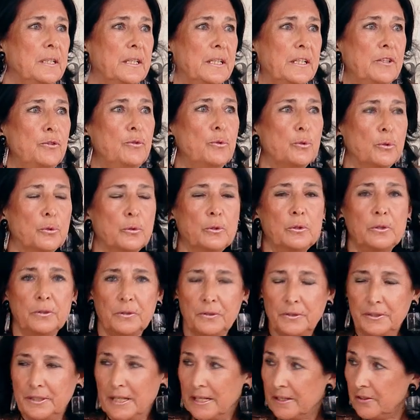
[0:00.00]
in your
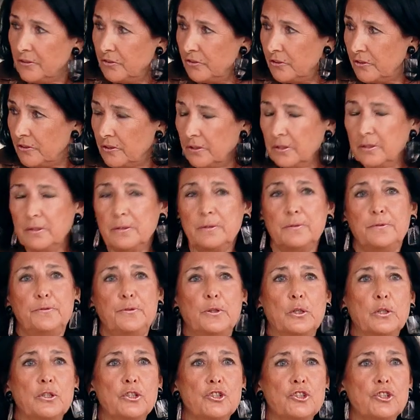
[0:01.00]
next
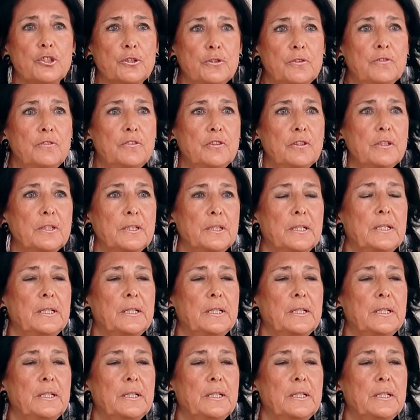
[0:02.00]
functions,